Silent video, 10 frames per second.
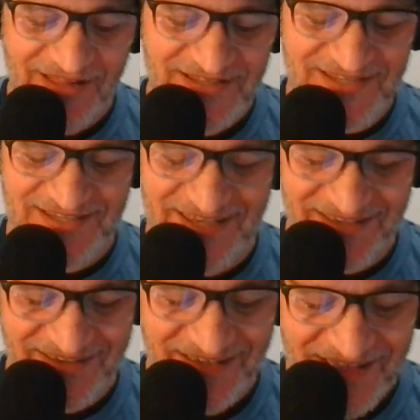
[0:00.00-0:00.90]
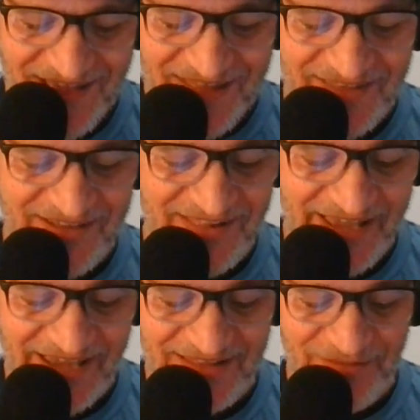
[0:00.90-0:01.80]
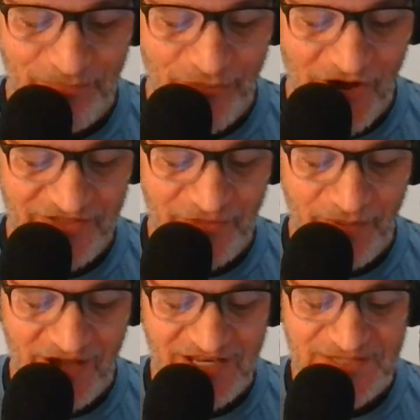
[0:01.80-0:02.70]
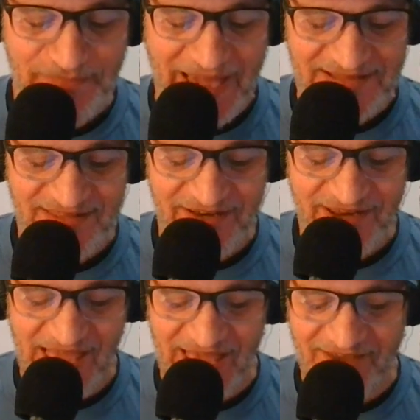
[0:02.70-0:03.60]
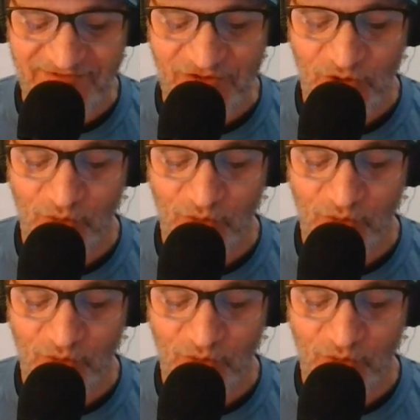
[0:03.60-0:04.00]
let's see. The clan brought the bodies back to their cave,